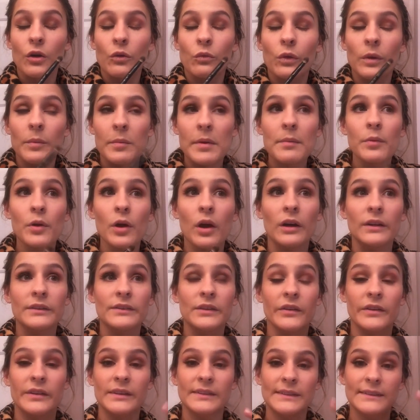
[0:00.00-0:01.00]
remember
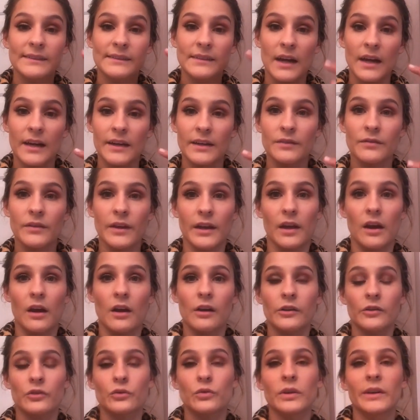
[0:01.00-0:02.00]
also, this is kind of like
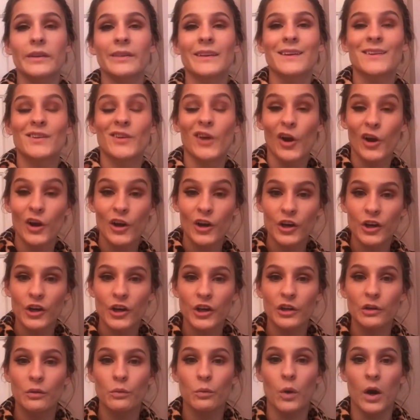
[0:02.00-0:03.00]
contouring. The darker
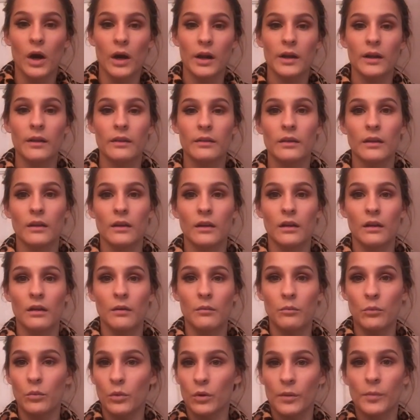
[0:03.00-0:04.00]
you want it,
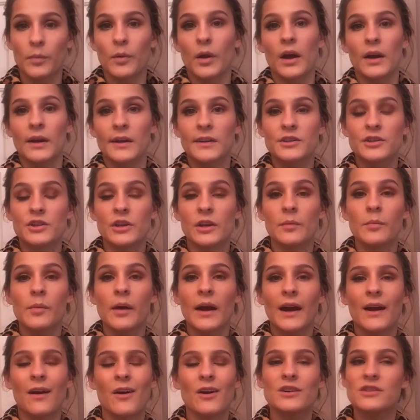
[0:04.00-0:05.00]
the more product you can
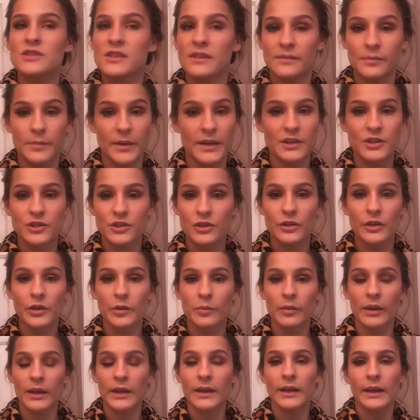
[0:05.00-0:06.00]
pack on. Just make sure
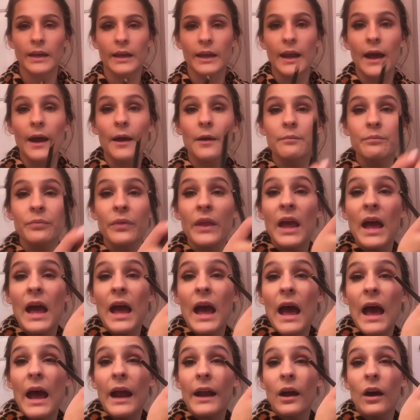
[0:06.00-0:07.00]
you're blending it out.
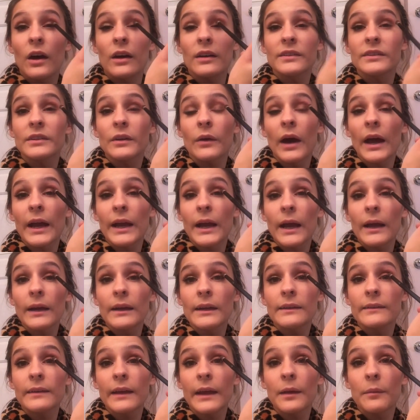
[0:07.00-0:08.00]
And also, I kind
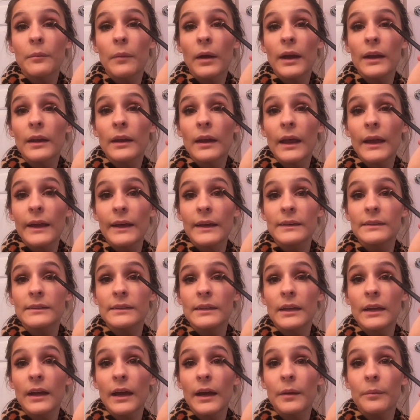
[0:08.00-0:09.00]
of take mine, like I
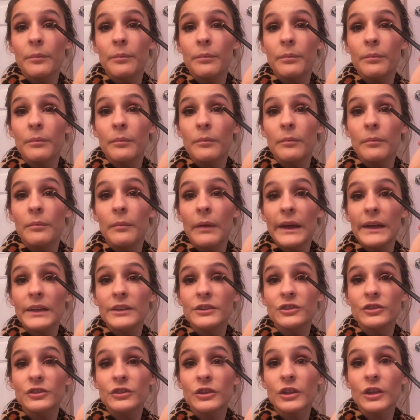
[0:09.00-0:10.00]
said, I make
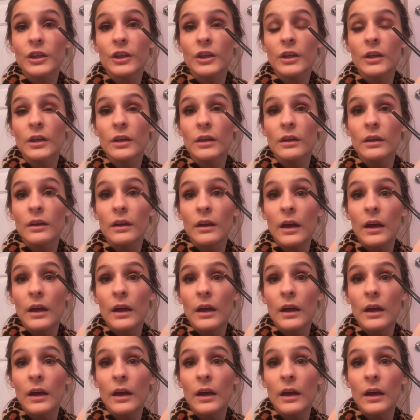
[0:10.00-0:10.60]
sure